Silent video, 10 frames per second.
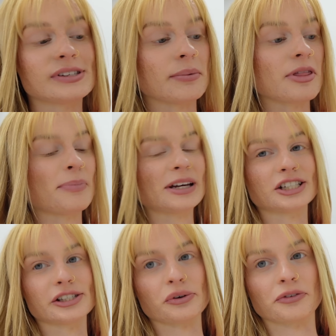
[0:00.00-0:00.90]
some of the
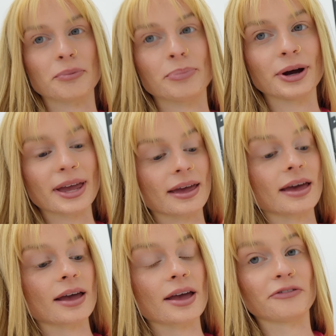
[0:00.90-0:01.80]
pictures of
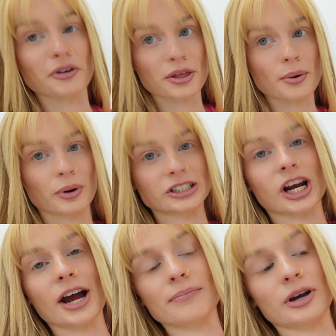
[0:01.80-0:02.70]
which
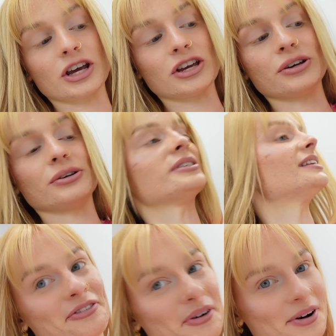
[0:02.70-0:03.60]
I'm gonna use
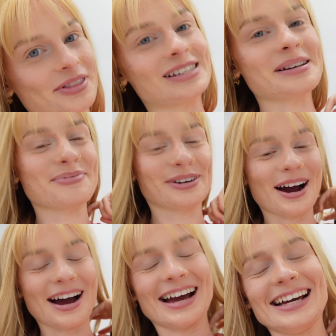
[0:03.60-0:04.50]
for the
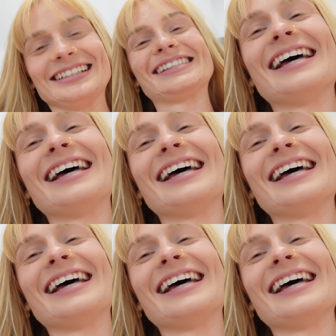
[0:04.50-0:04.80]
surprise.